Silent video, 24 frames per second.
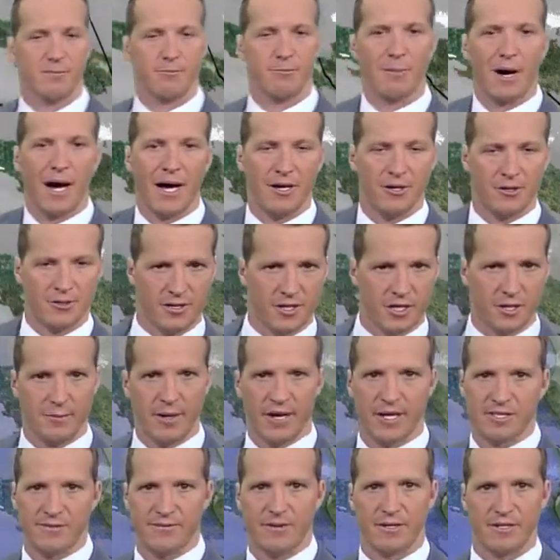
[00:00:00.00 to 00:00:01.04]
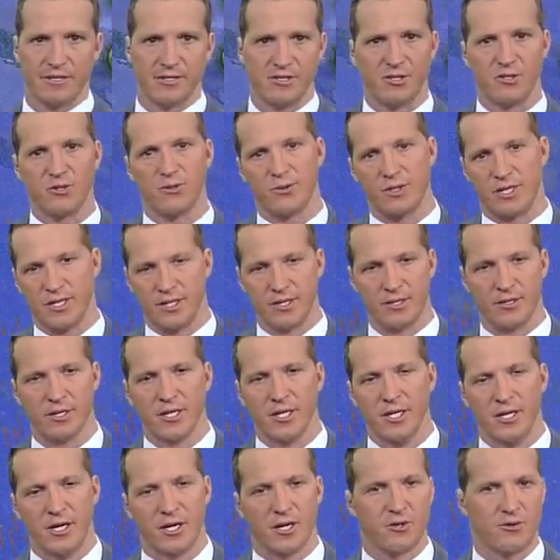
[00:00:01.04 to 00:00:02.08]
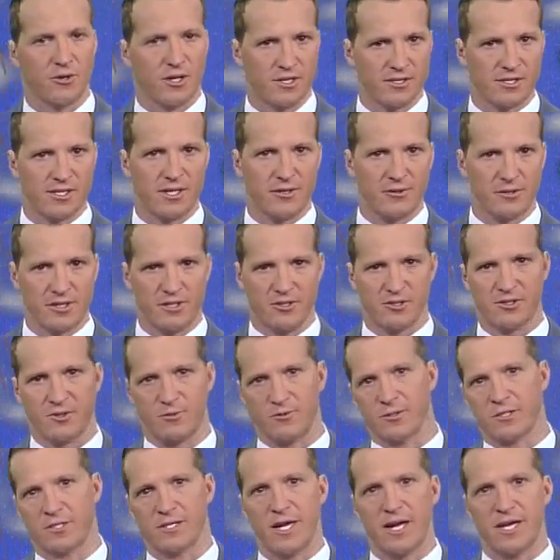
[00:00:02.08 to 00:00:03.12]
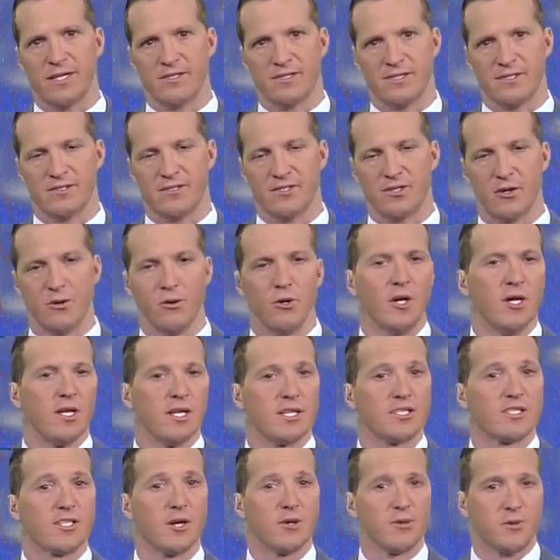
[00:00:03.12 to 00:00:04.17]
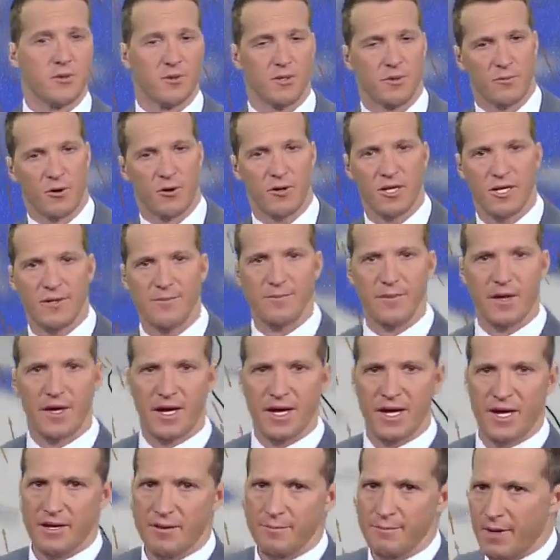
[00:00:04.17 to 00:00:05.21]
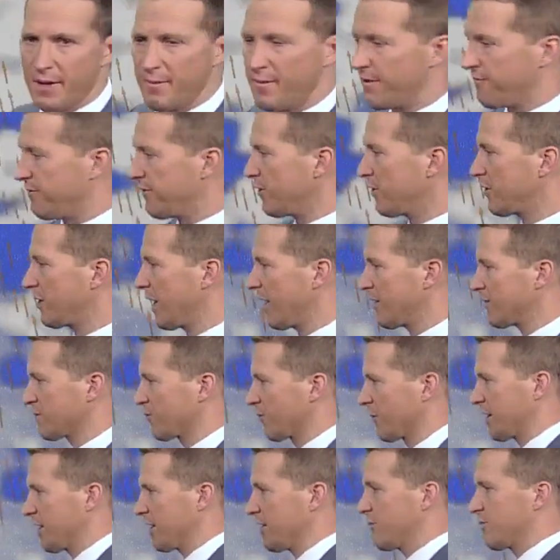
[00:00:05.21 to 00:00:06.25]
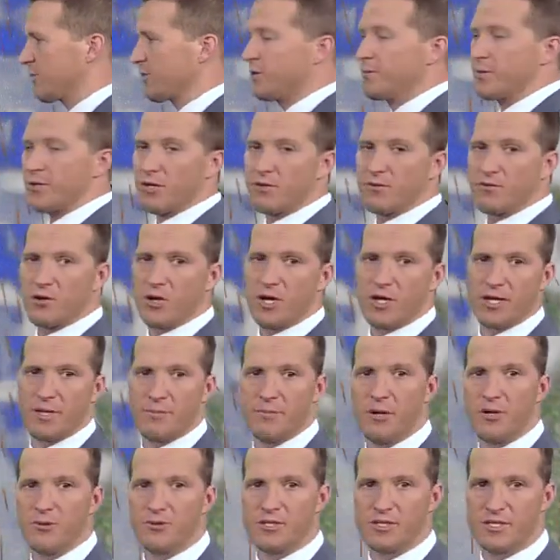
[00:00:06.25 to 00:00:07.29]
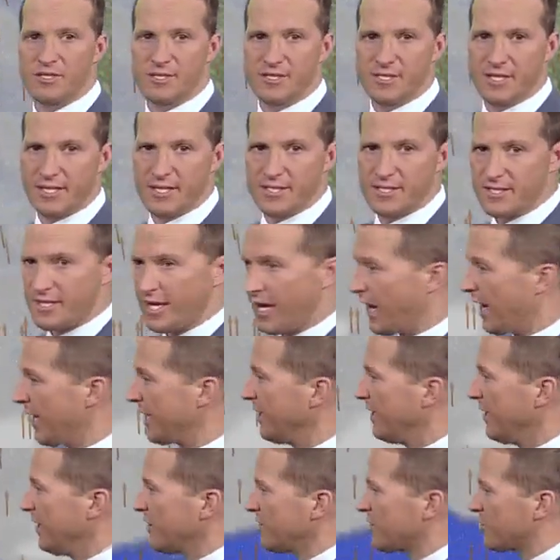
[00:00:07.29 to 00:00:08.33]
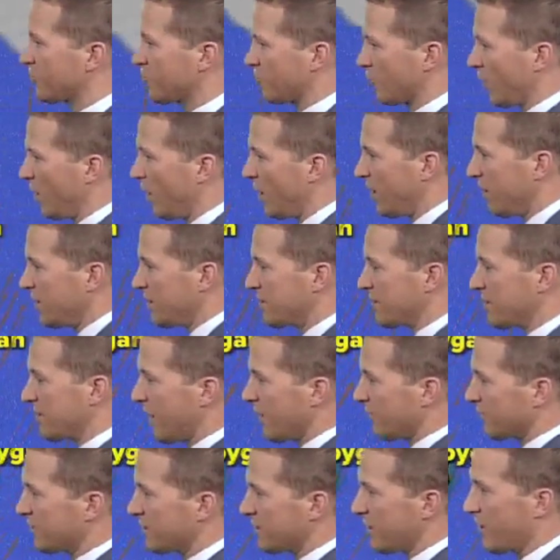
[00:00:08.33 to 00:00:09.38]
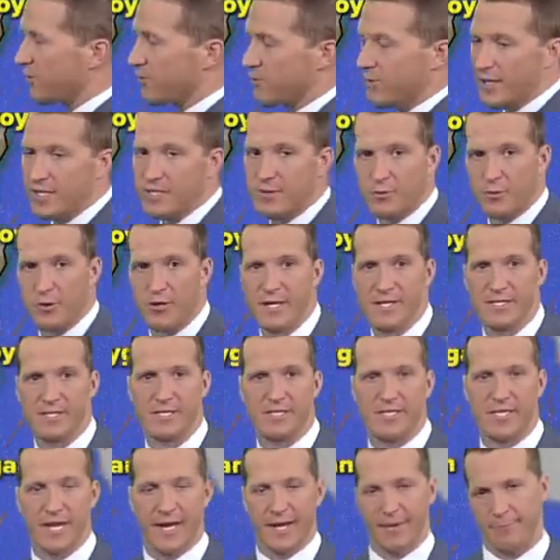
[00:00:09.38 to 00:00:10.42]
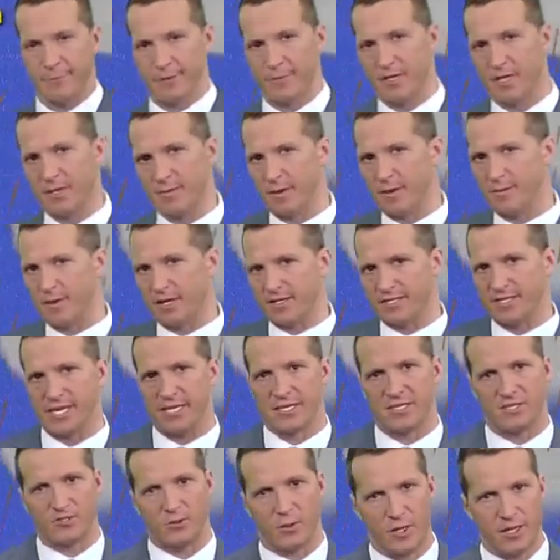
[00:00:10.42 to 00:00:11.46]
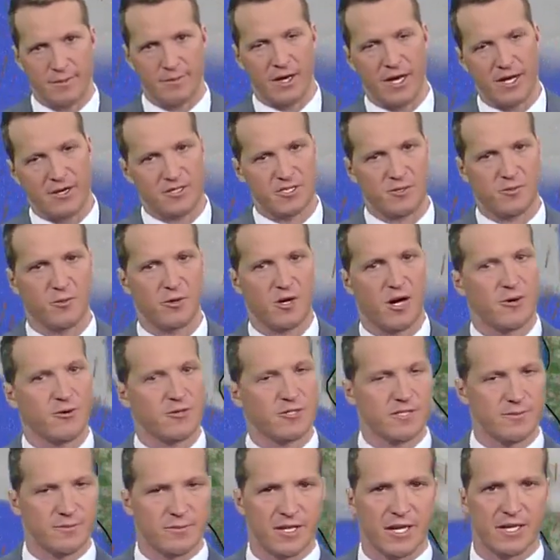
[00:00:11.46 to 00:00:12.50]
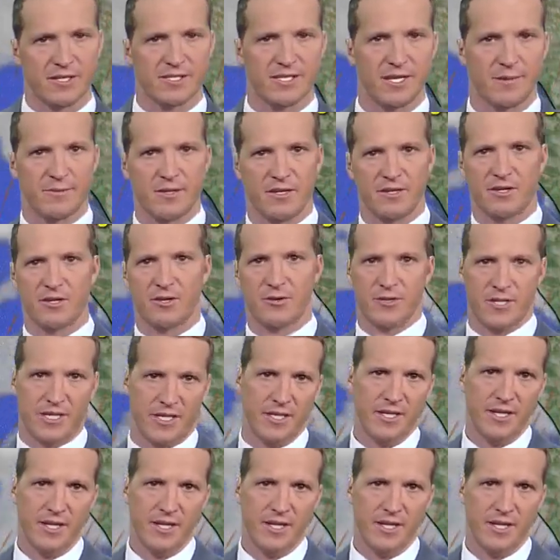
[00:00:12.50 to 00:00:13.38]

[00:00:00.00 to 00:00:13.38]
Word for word: mild air mass very soon here across southeastern Wisconsin. So let's go through the morning. Maybe a few clouds working through, but overall a mostly sunny sky. Strong south-southwest breeze today. Going to be about 10 to 20 miles per hour, some gusts up to 30